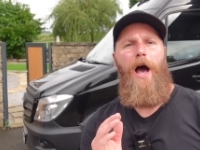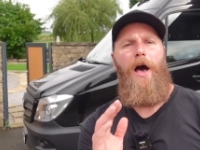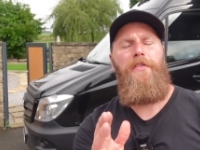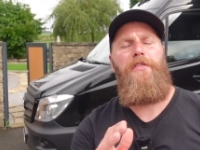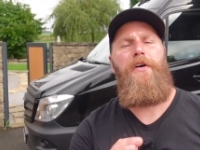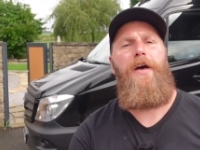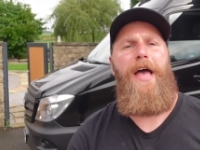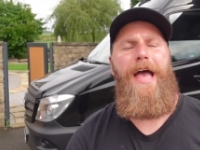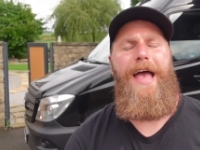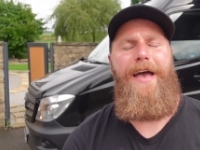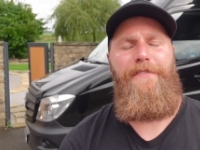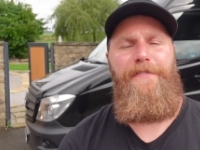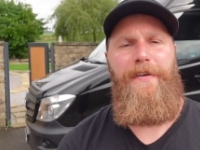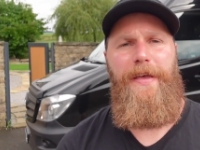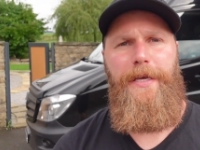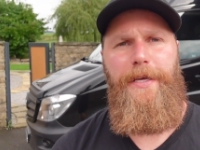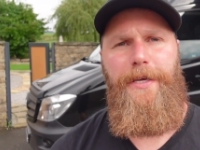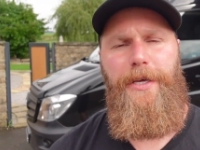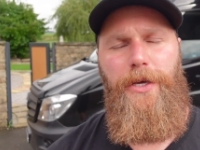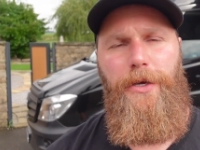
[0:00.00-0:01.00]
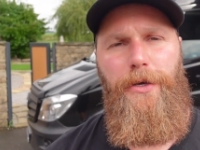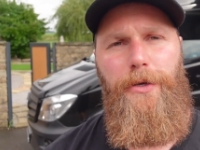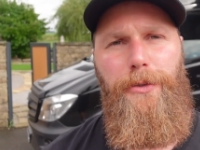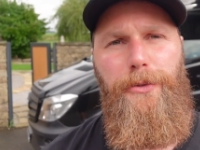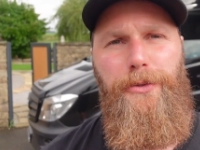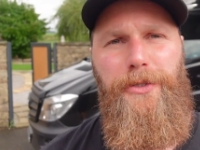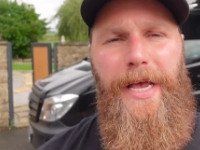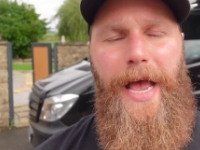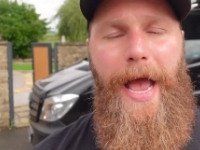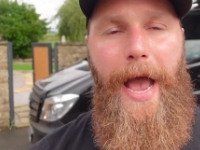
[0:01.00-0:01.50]
Other
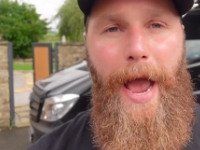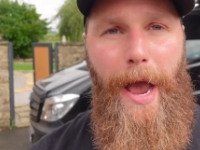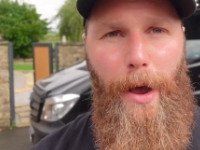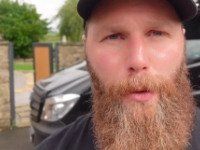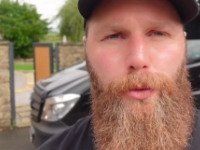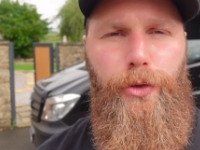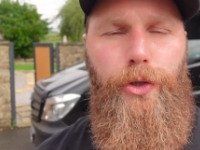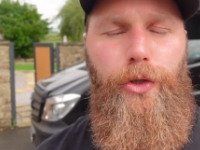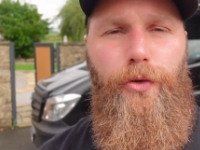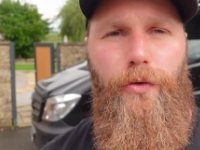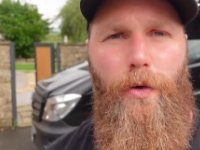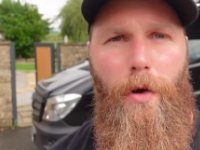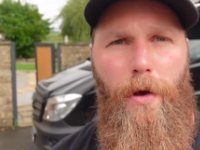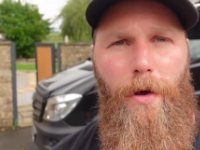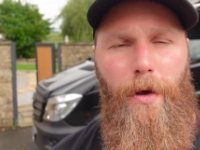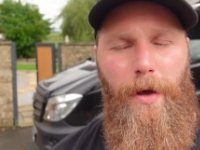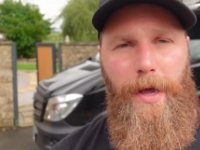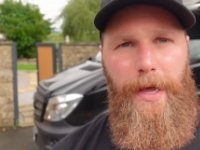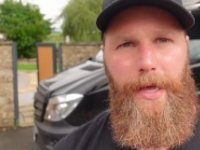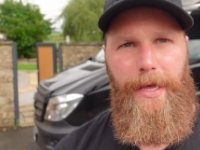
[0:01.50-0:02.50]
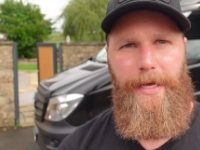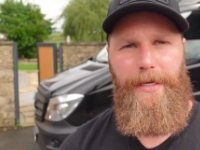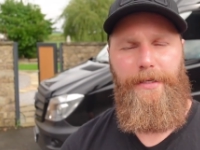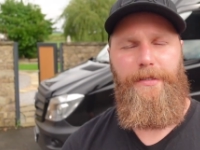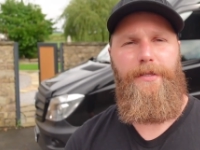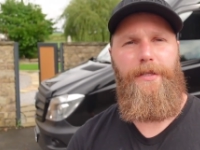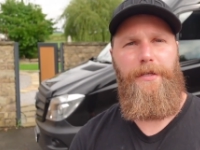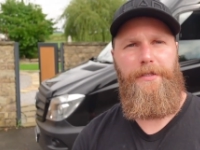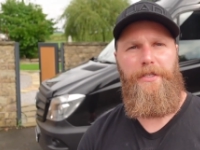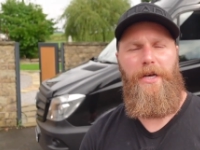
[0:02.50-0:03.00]
FAQs. How strong
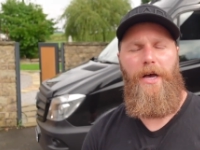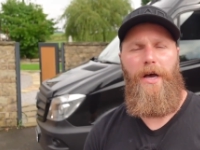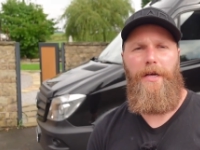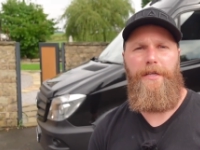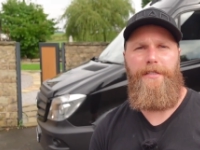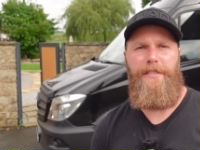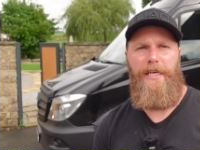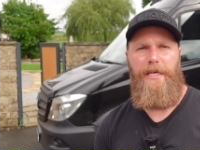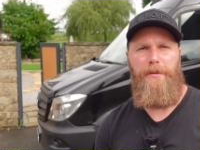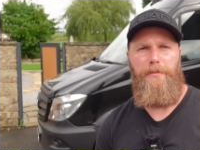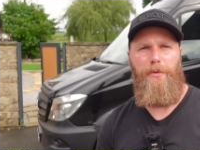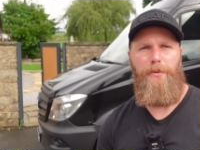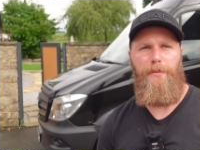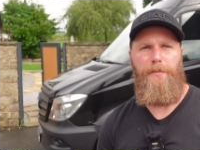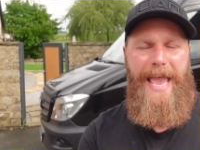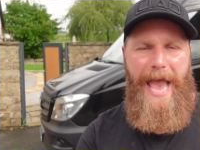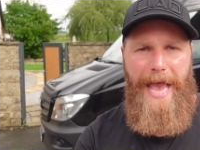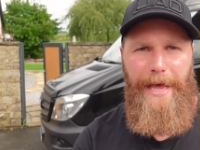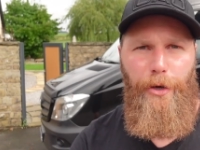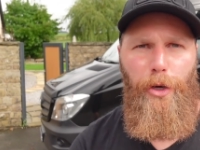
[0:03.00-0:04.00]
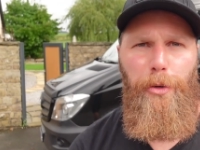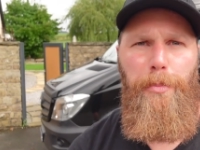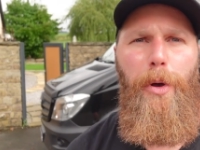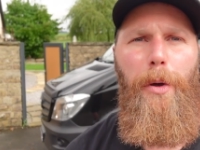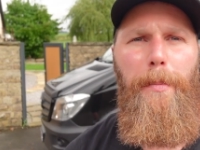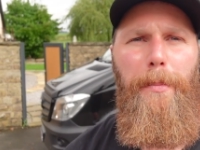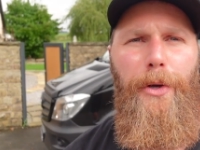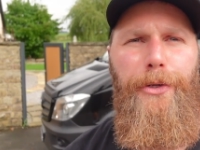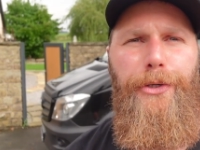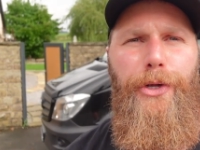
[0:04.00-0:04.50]
is the tyre table? Can I
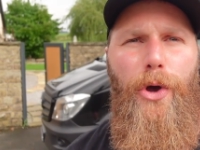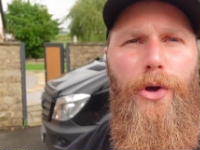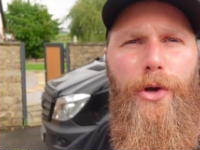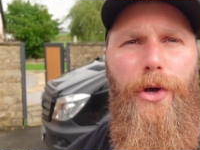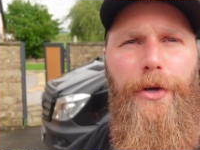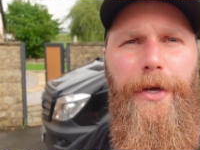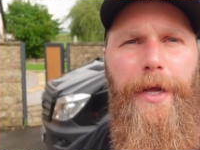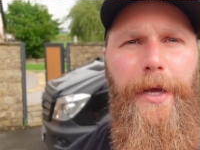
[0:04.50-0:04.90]
put my dog on